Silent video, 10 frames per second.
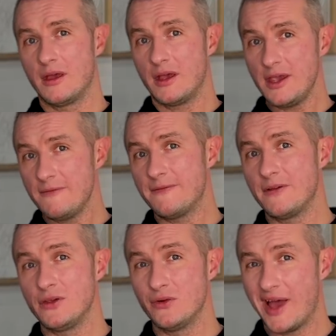If
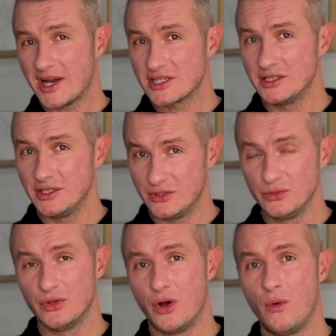you actually do
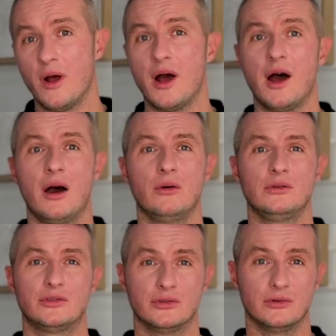know how
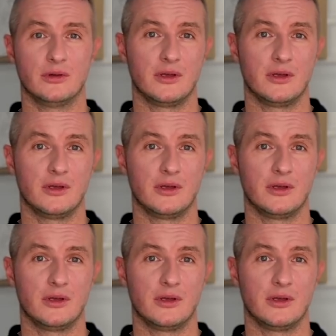to